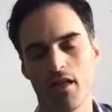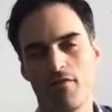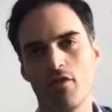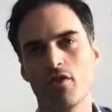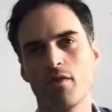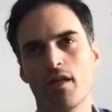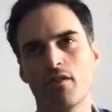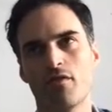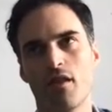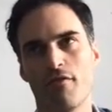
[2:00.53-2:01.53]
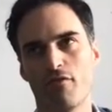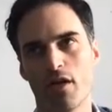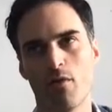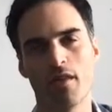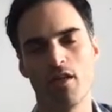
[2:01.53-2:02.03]
If you're doing a free
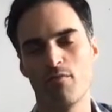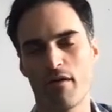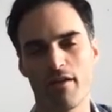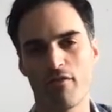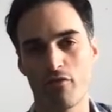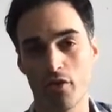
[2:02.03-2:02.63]
one, then you probably have a free